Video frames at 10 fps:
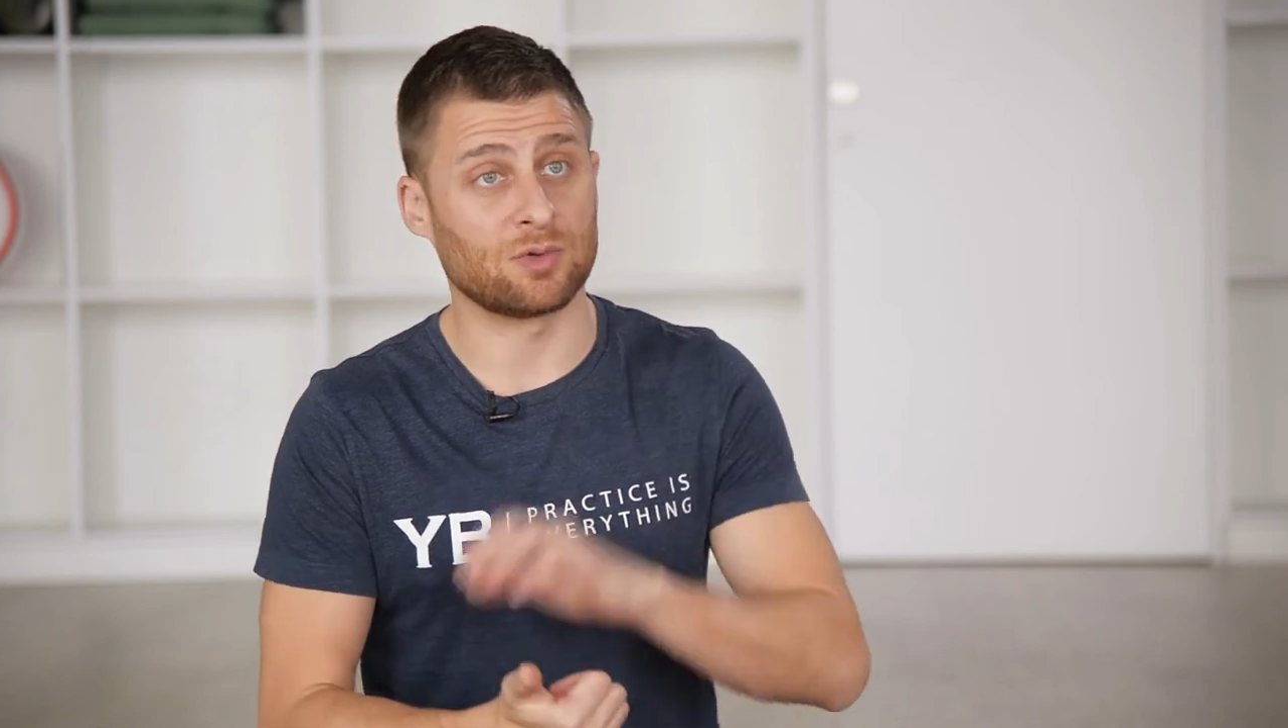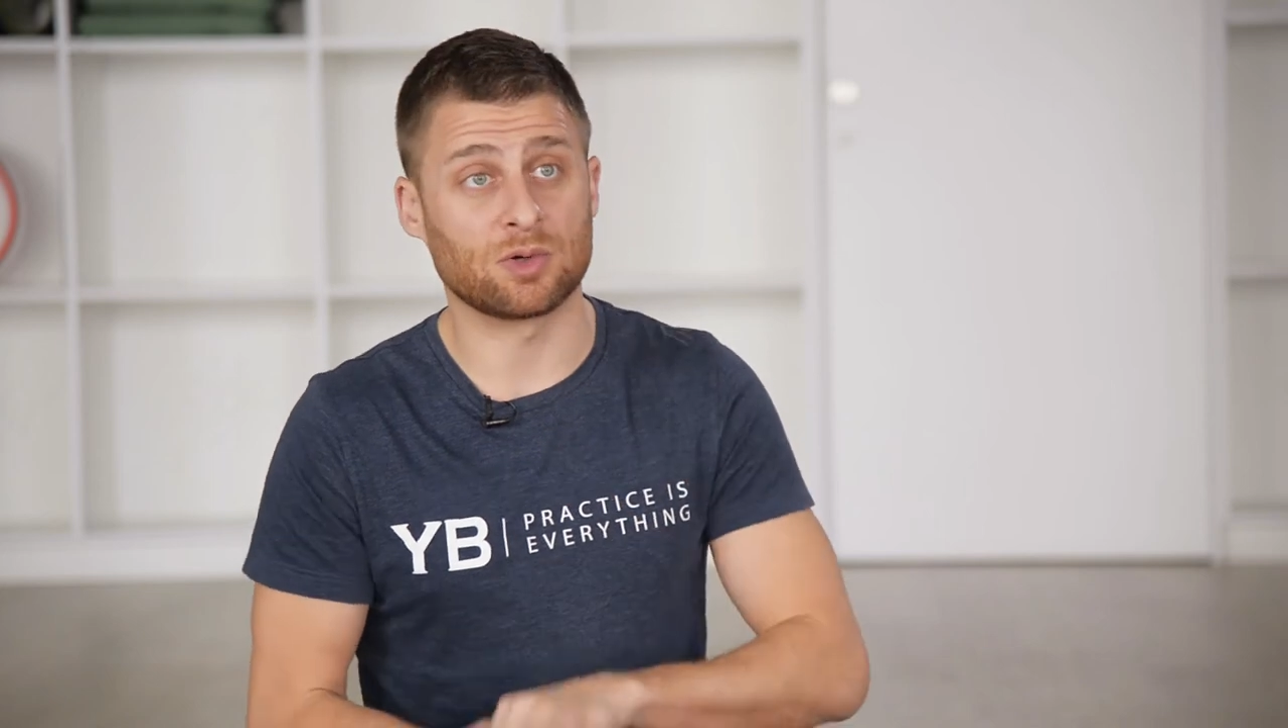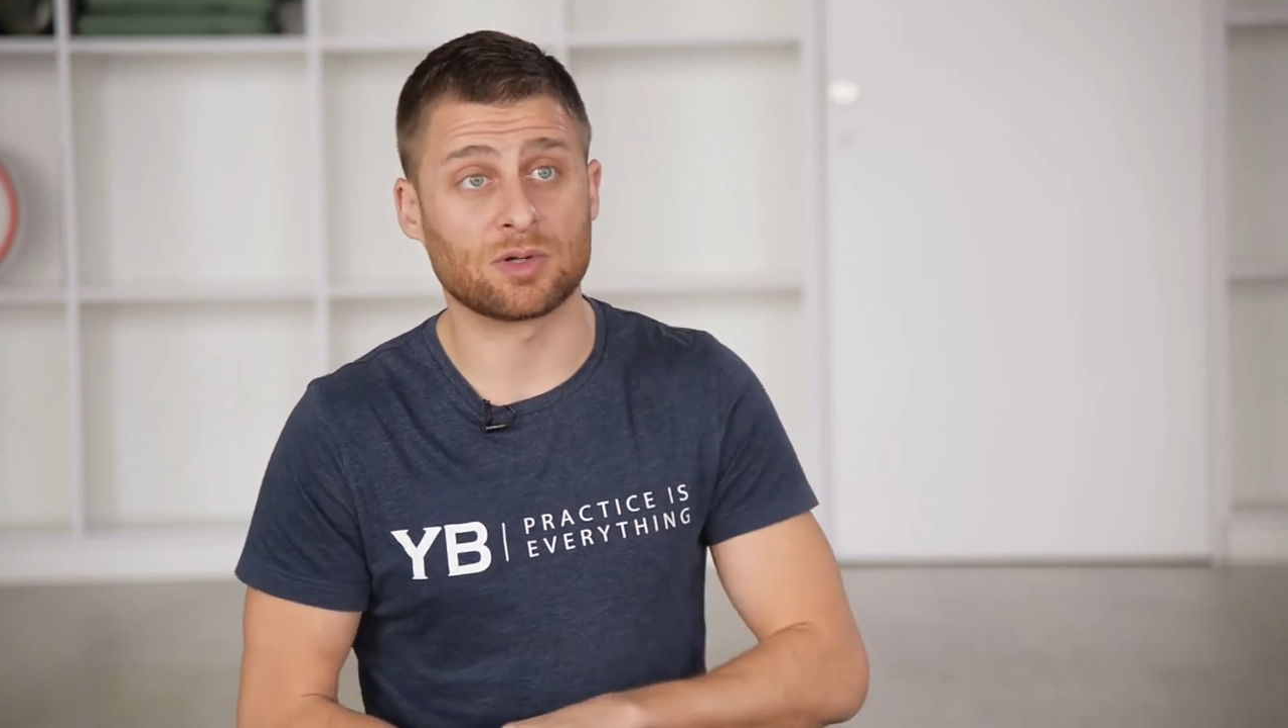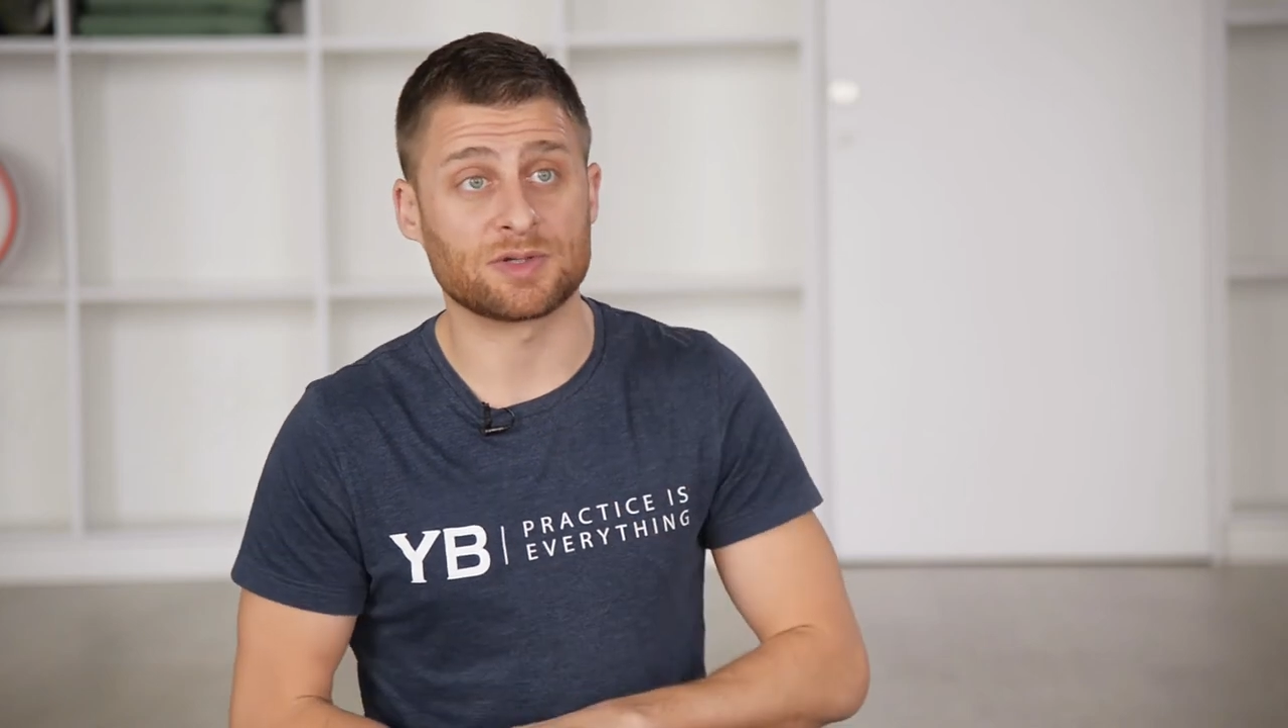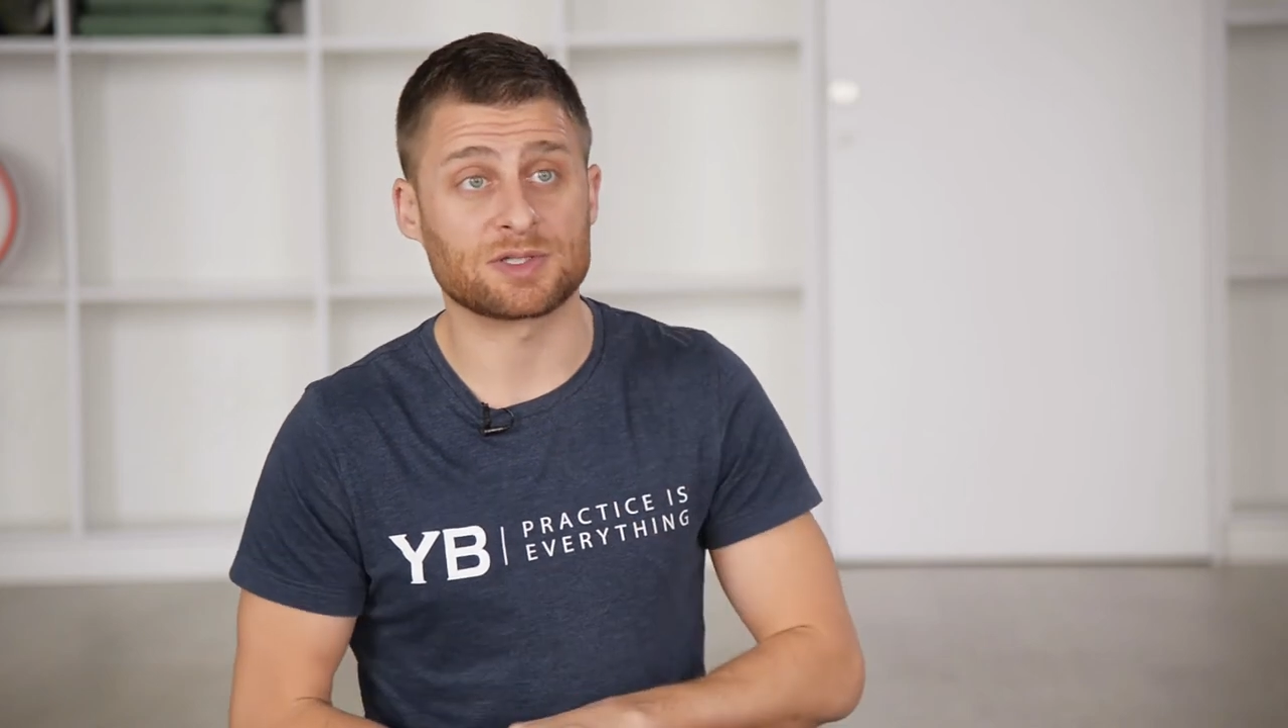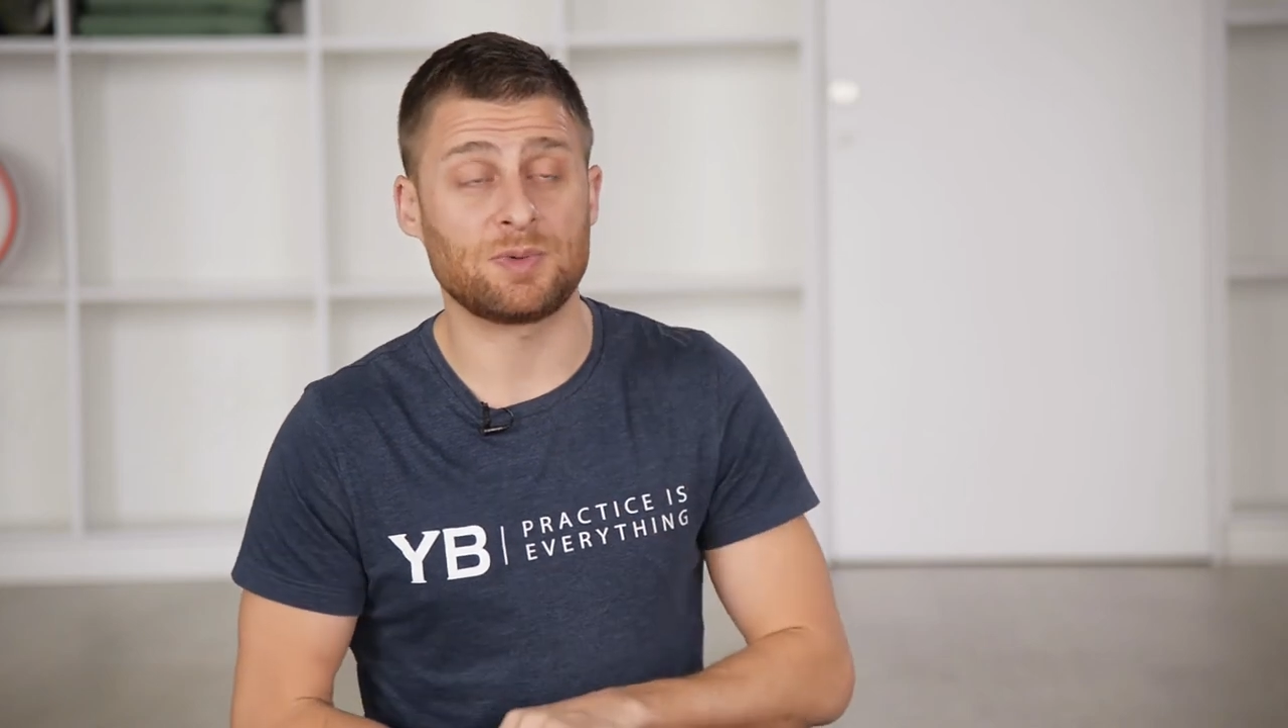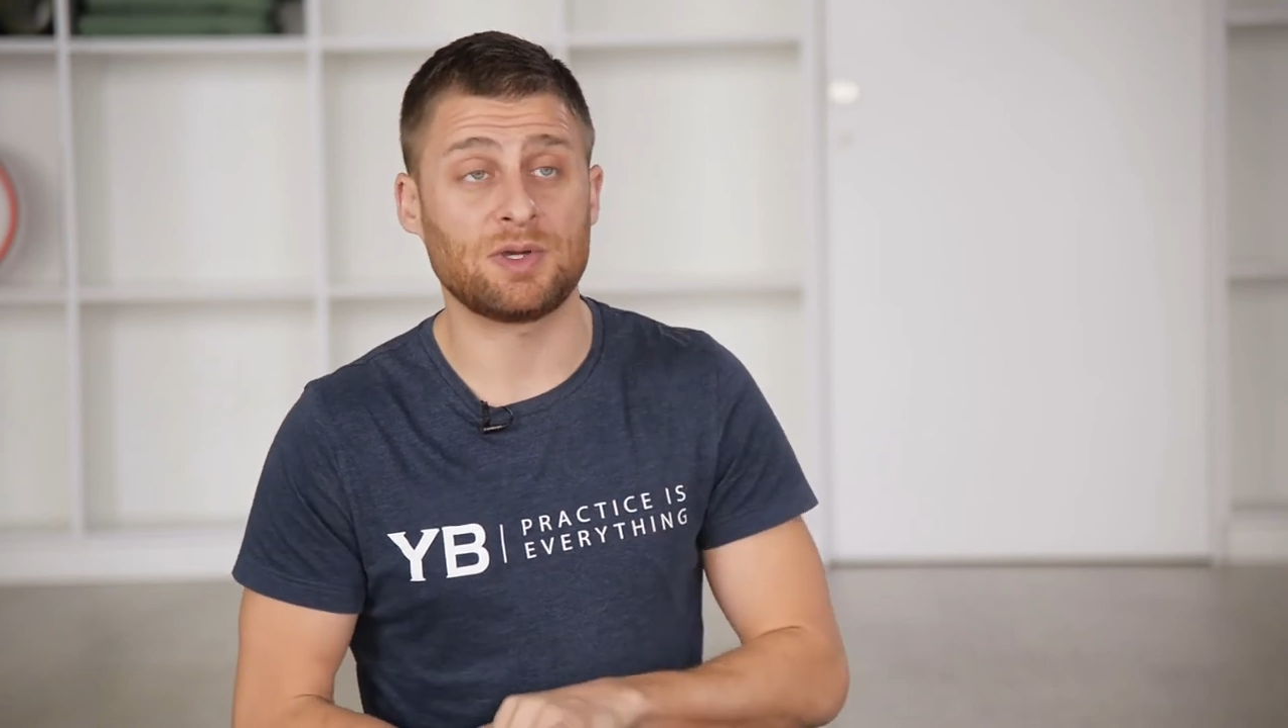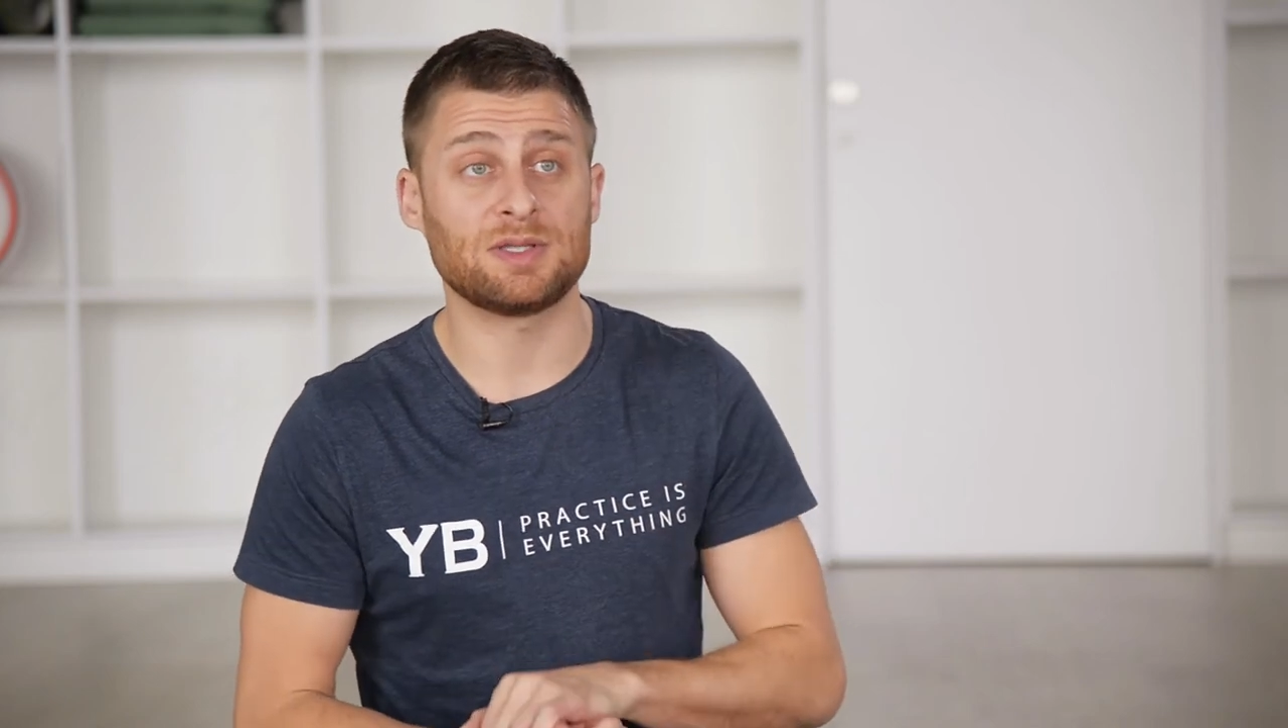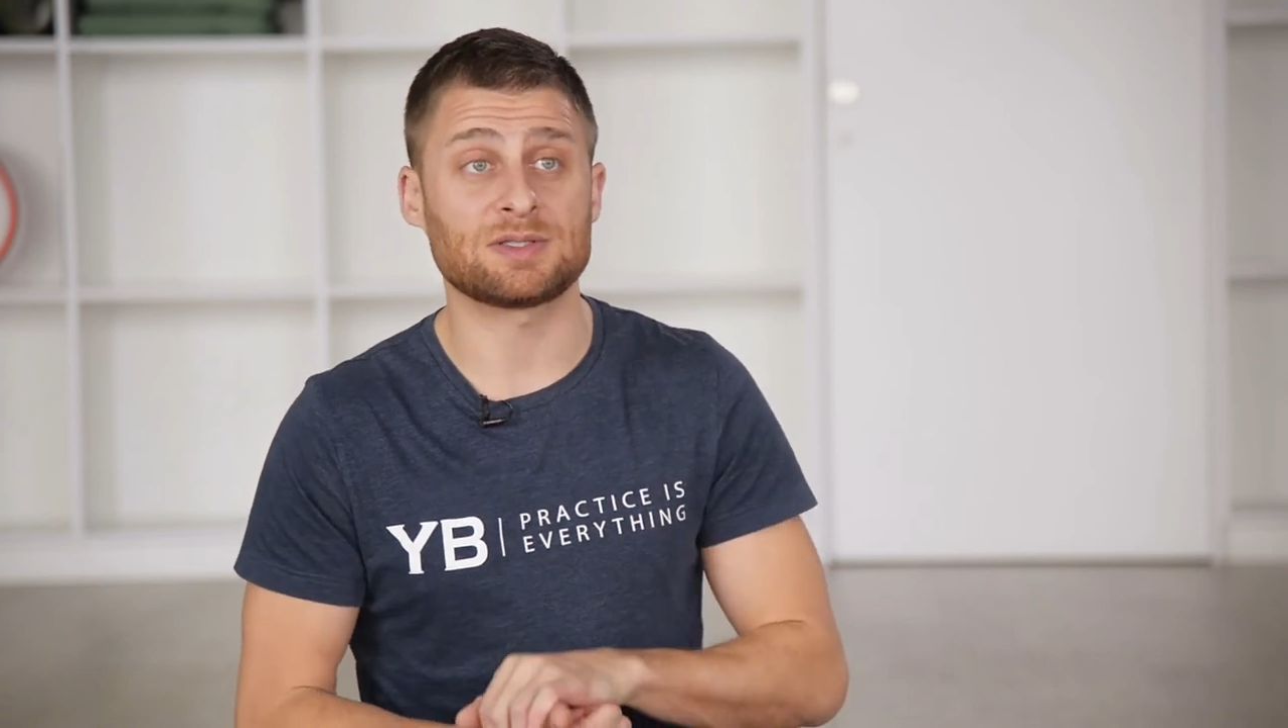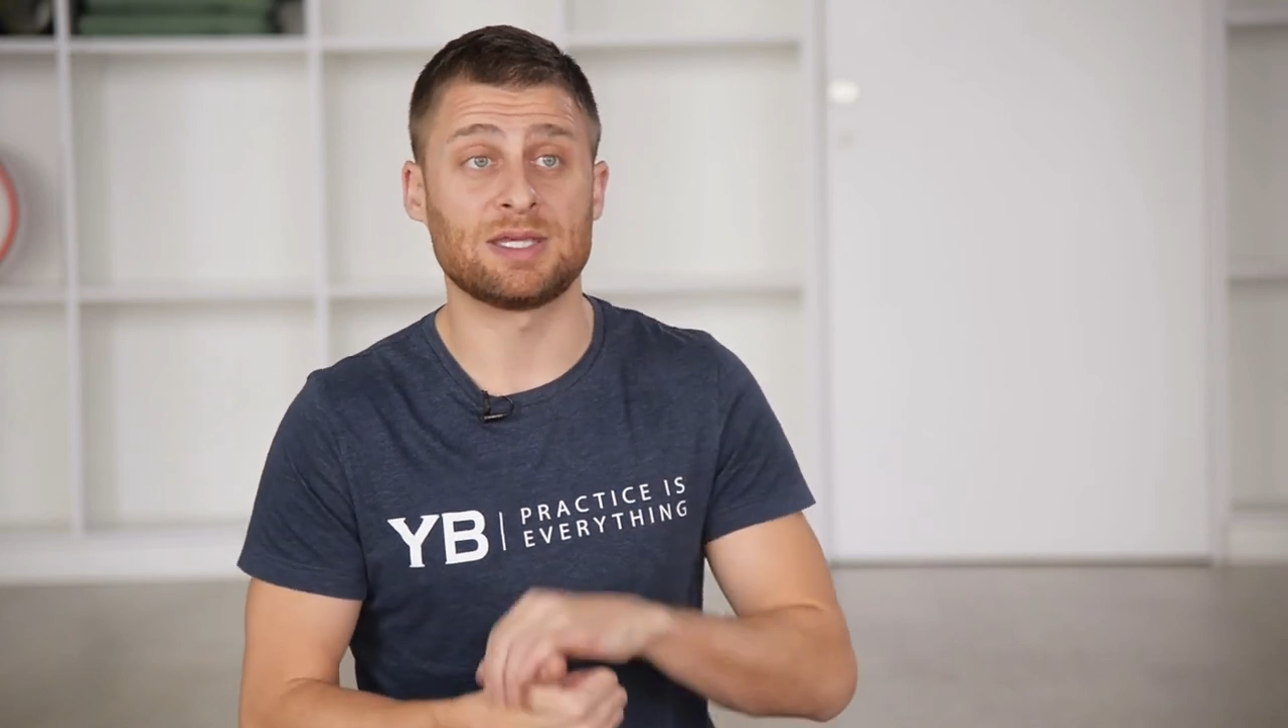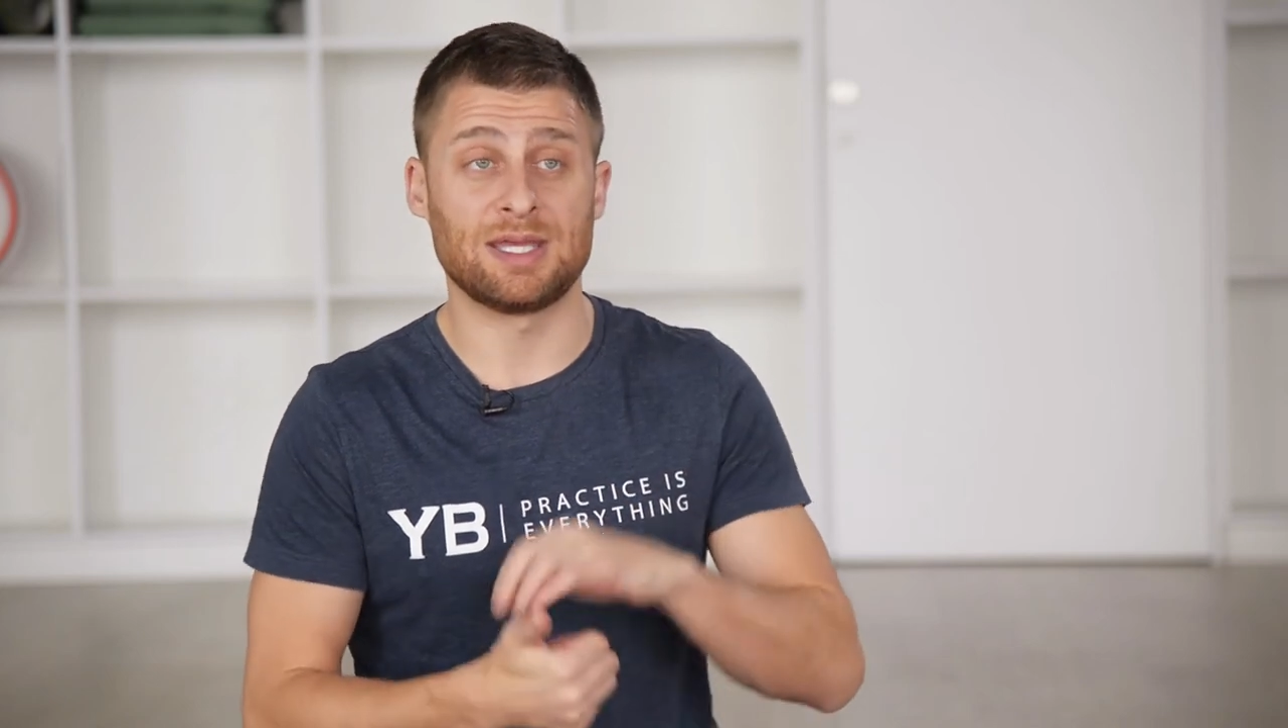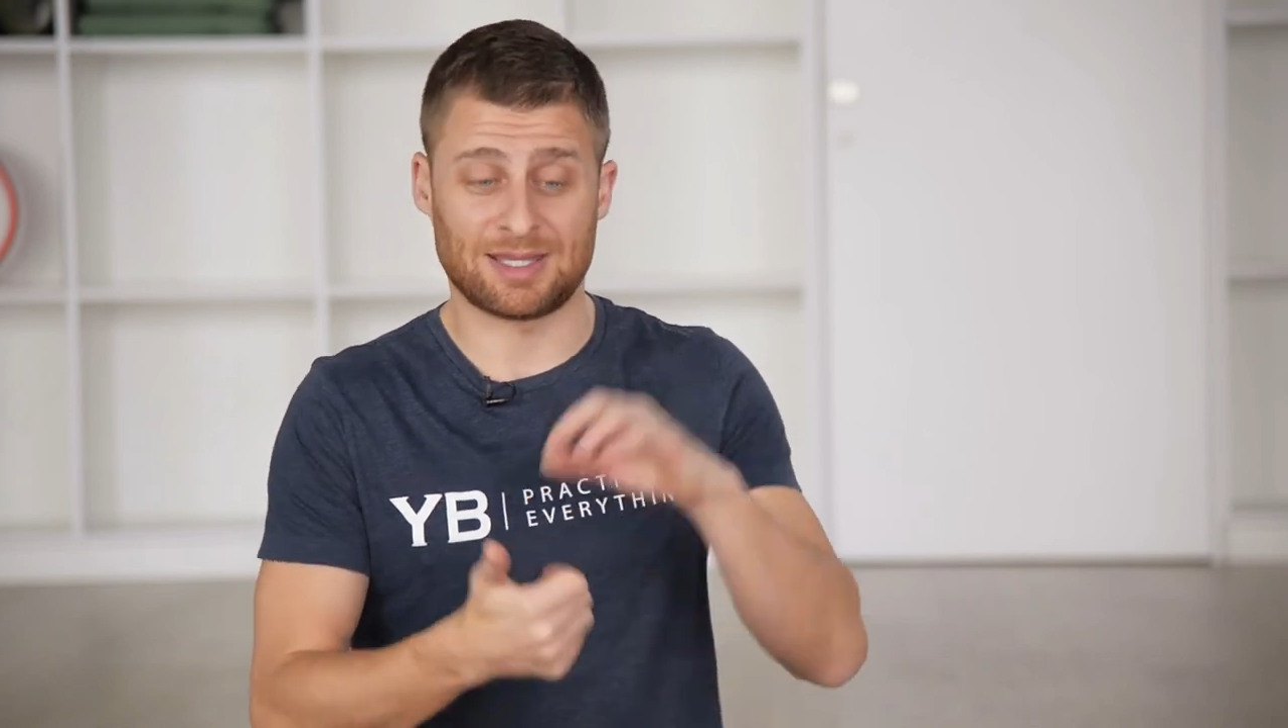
world experience.